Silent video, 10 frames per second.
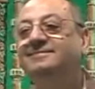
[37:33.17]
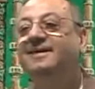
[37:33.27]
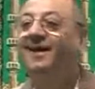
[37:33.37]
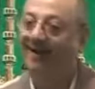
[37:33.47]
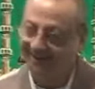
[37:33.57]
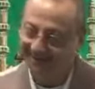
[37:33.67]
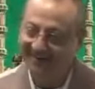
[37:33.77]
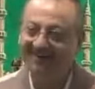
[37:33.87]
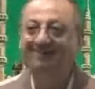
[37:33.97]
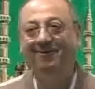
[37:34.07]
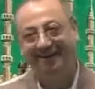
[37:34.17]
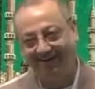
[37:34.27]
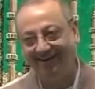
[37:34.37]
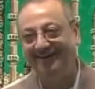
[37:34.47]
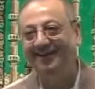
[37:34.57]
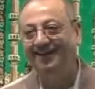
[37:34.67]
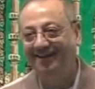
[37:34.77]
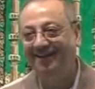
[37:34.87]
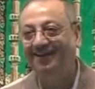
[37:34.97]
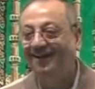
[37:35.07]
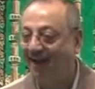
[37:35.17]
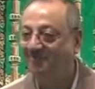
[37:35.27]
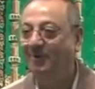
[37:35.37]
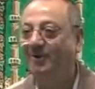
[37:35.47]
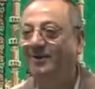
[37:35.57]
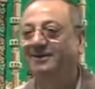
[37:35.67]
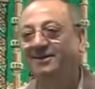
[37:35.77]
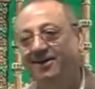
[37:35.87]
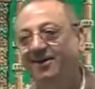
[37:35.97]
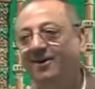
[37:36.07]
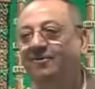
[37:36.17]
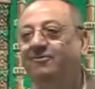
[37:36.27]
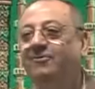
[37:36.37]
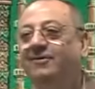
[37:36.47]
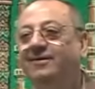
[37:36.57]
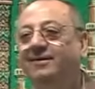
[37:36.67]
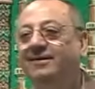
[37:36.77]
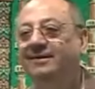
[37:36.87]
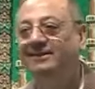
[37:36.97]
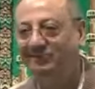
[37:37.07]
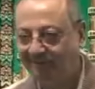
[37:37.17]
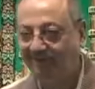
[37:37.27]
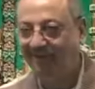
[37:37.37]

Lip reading: Harihan, fine. I bought a yard of silk.